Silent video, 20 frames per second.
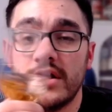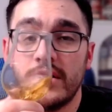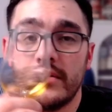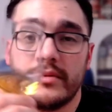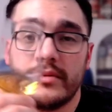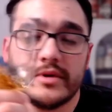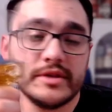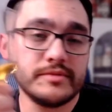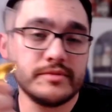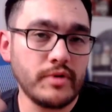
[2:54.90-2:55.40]

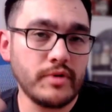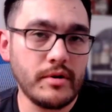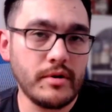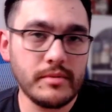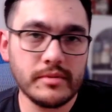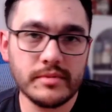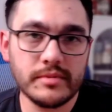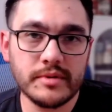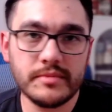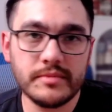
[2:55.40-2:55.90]
That's
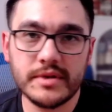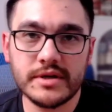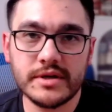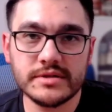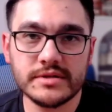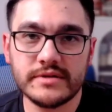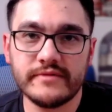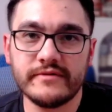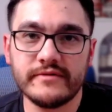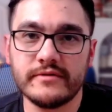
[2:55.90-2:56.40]
probably because
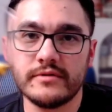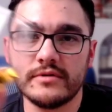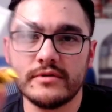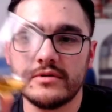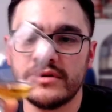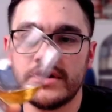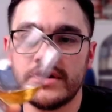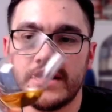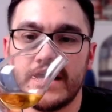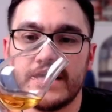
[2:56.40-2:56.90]
of the,
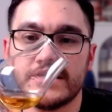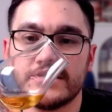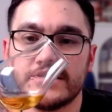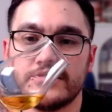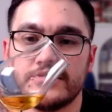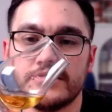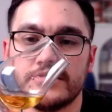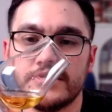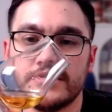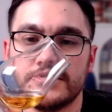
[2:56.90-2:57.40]
the cask
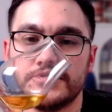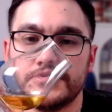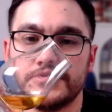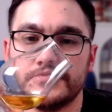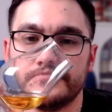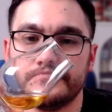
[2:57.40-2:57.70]
usage.